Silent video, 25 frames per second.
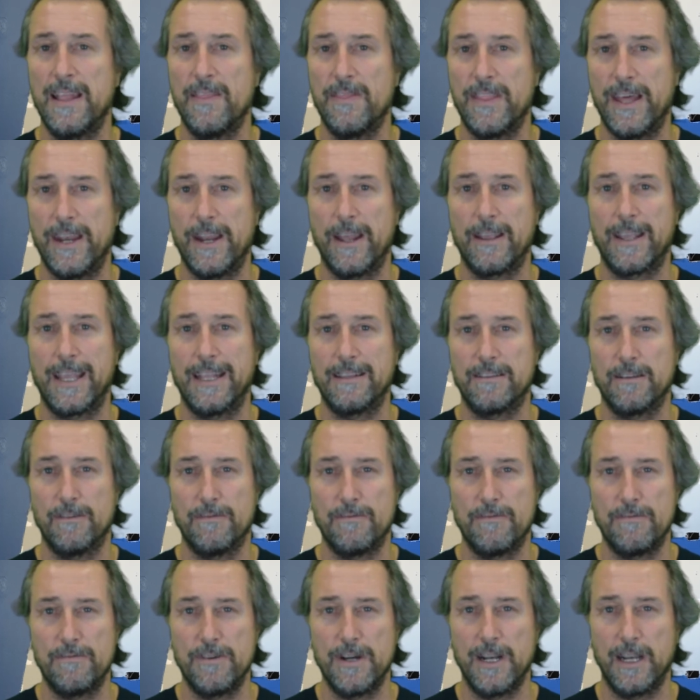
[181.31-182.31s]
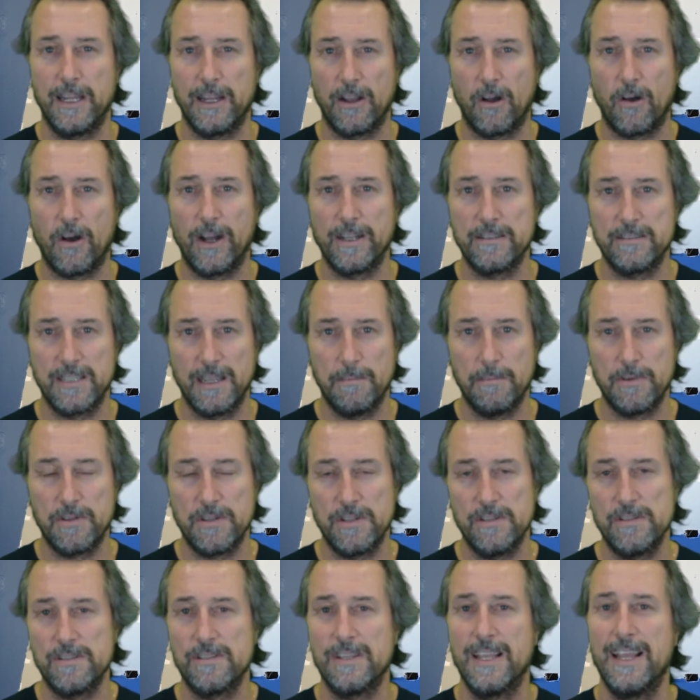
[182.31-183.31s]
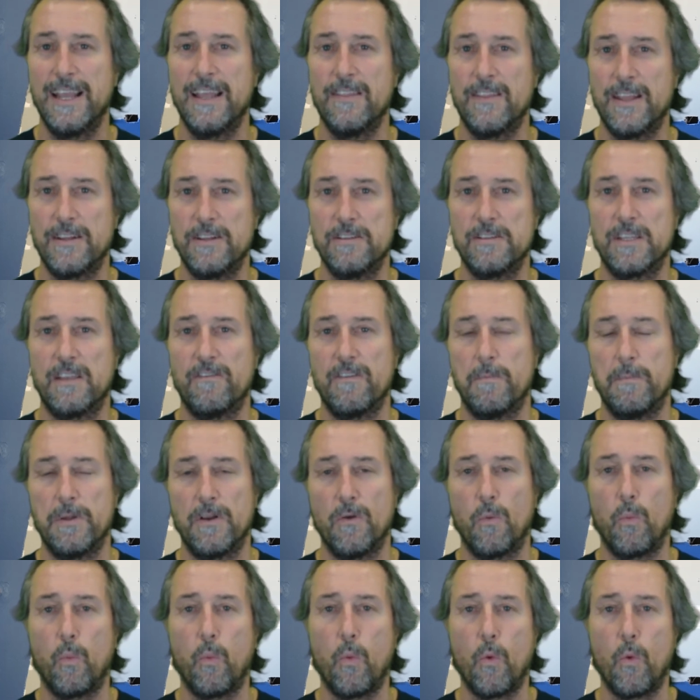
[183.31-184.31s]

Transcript: They don't get to really high temperatures. They just give a bit of